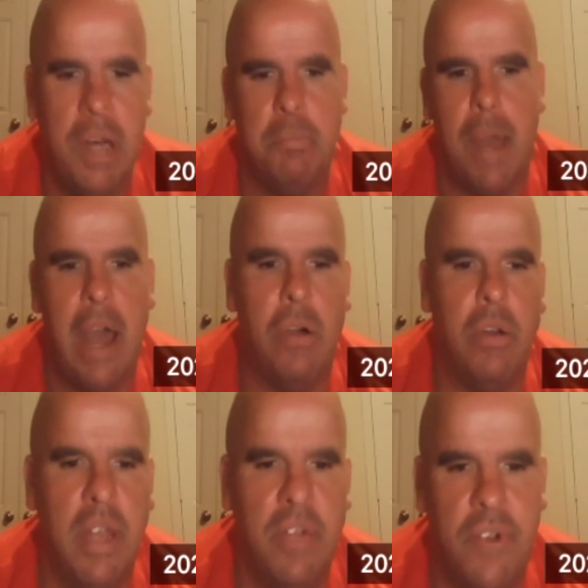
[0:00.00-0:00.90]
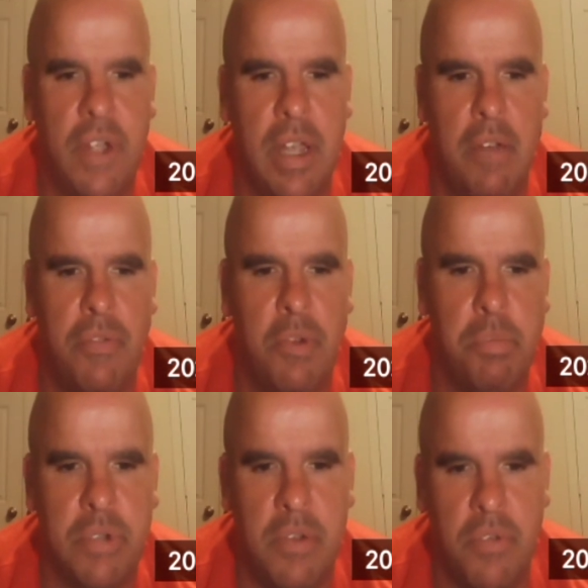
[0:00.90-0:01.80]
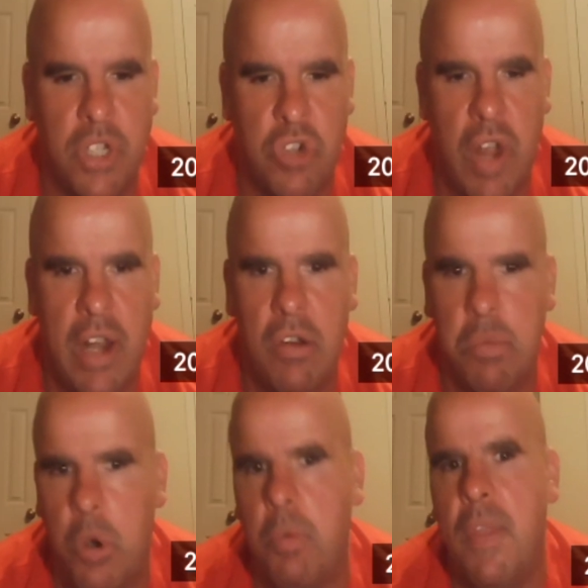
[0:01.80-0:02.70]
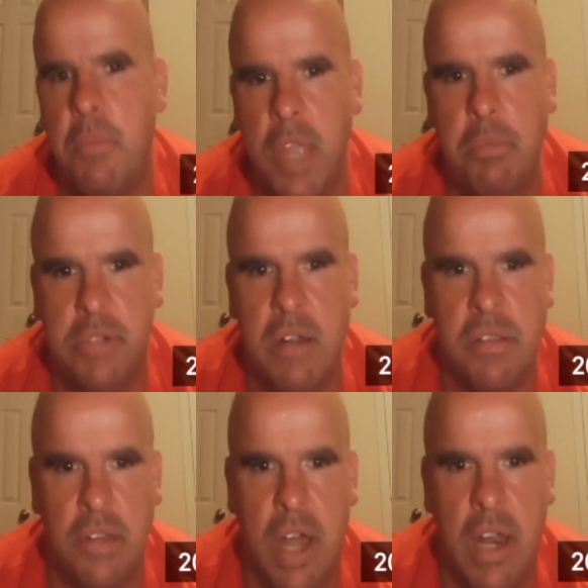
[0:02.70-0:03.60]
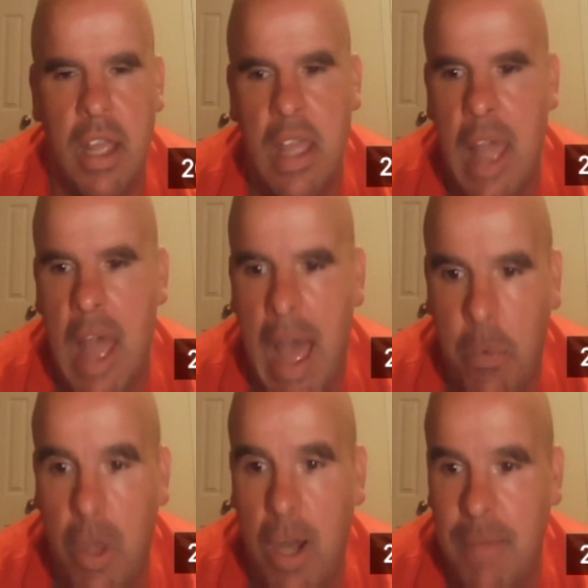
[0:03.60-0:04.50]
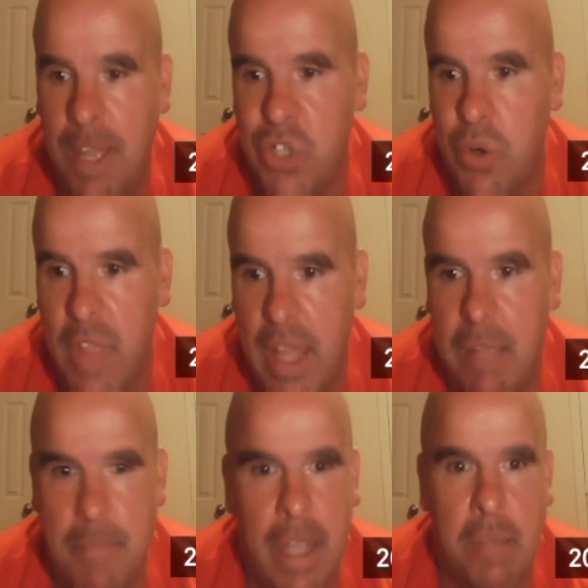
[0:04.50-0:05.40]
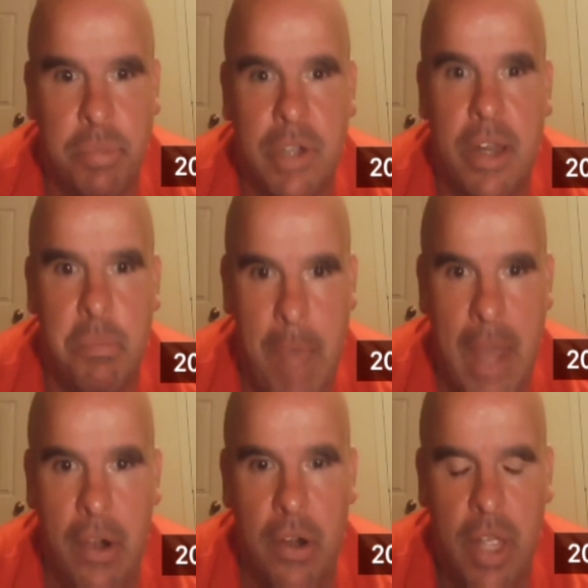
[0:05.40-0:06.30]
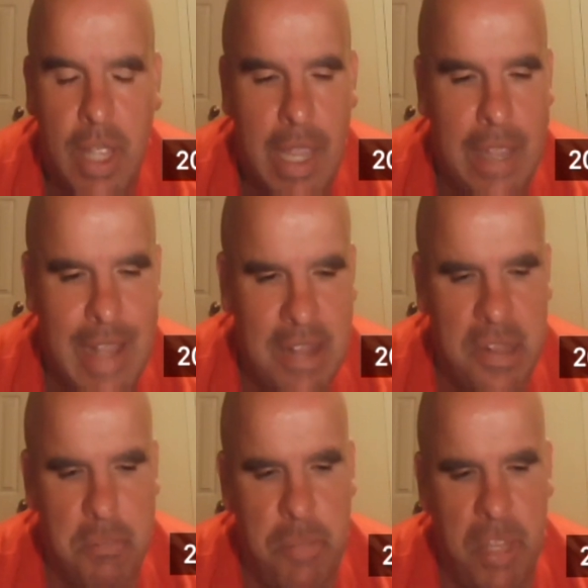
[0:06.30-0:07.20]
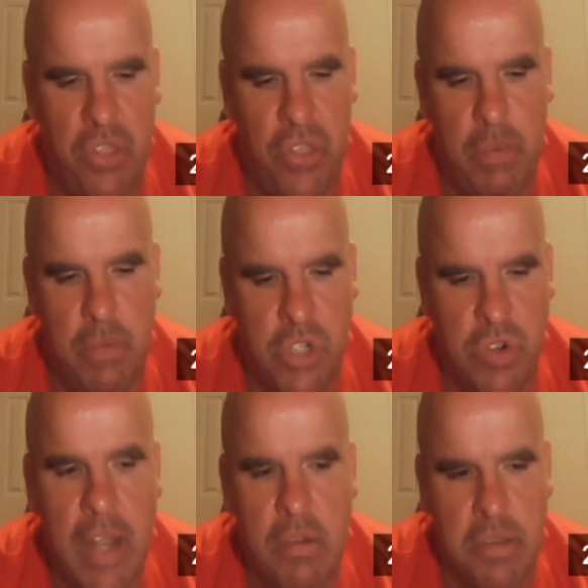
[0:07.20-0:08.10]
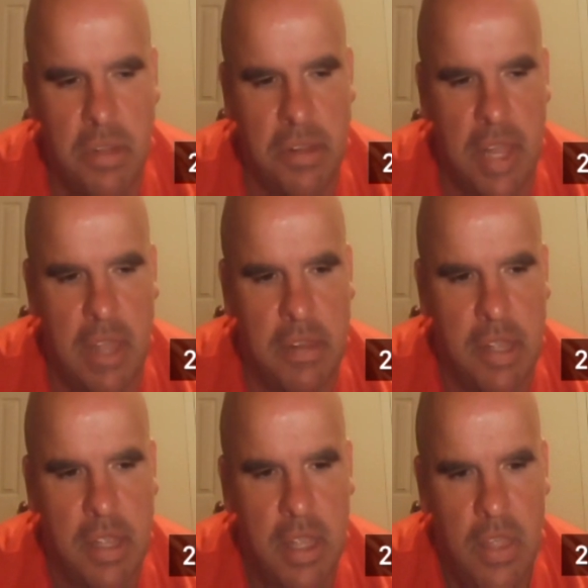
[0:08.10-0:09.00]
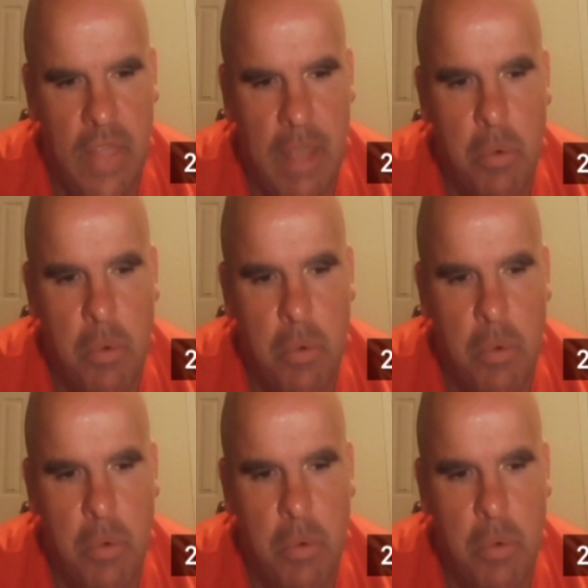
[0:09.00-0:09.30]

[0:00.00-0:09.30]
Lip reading: about if a trainer has worked with NBA players or not. I want to make sure they can make a player better, and that's the big thing with trainers these days. All they